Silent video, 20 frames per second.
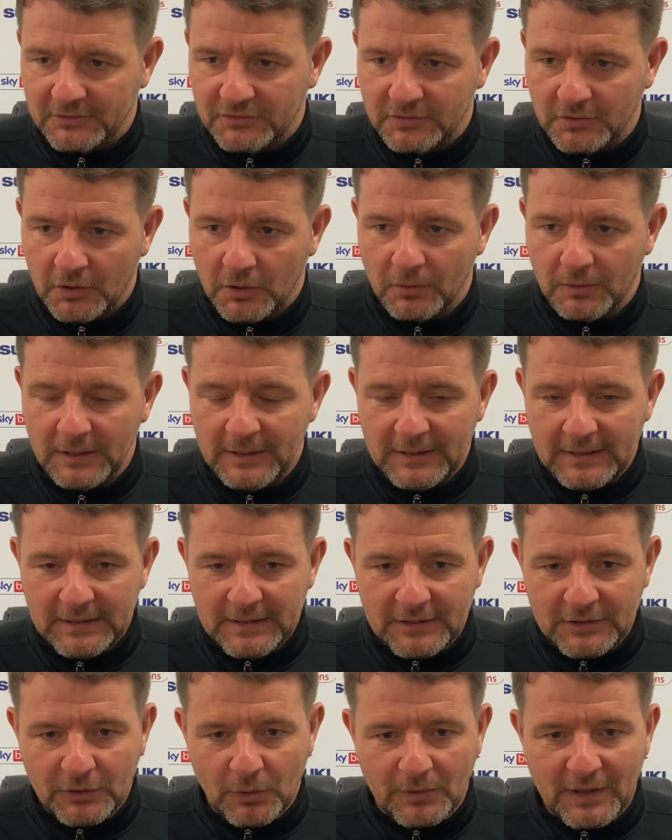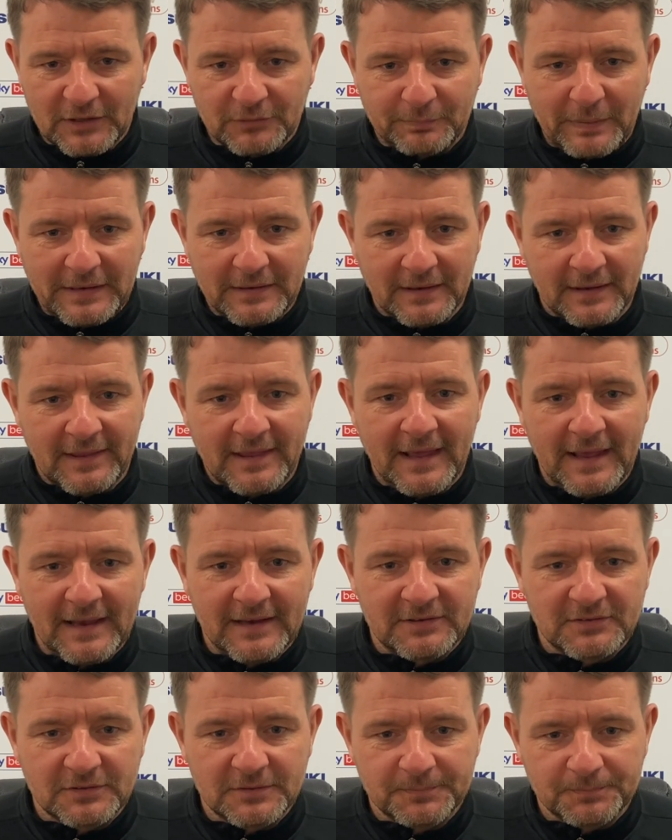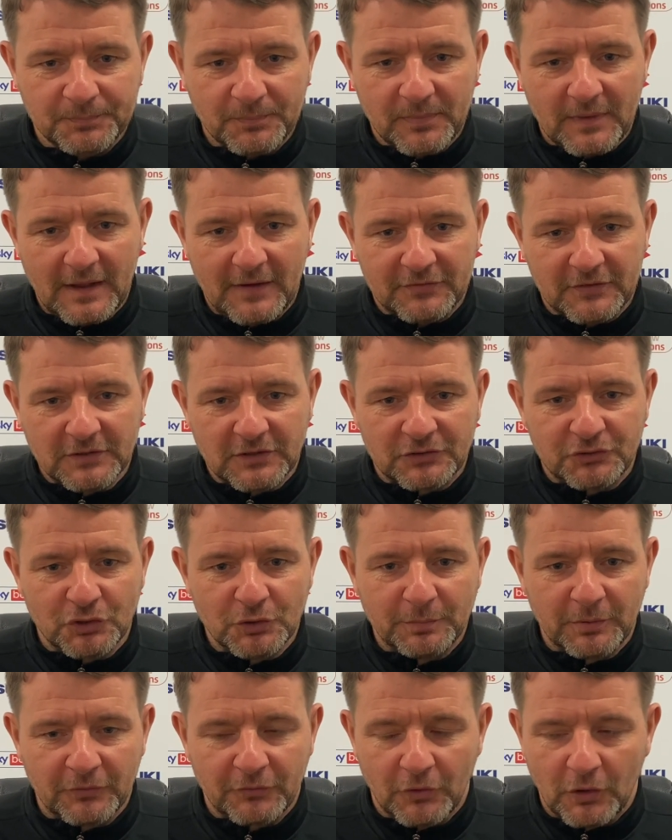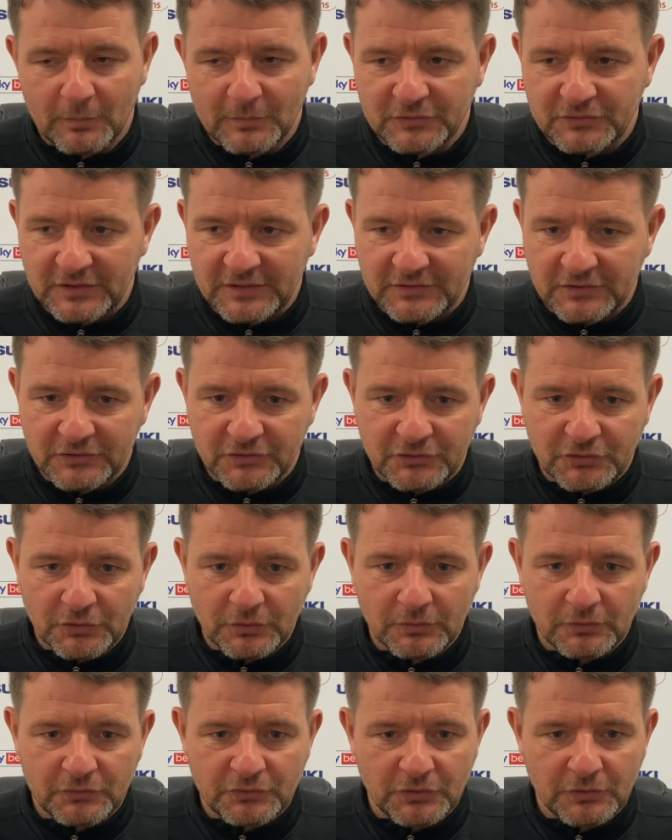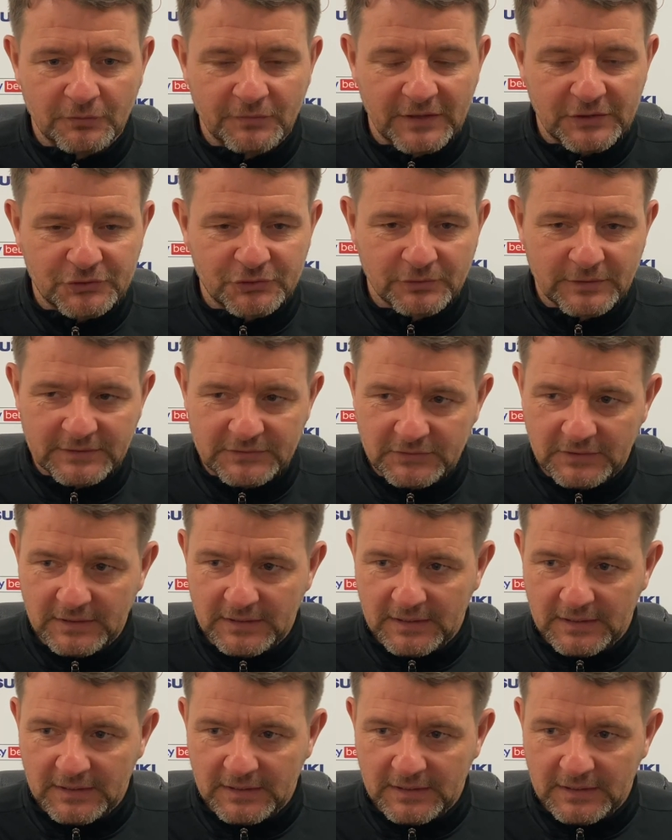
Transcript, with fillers: So, you know, that's been the case after the two performances and two two victories.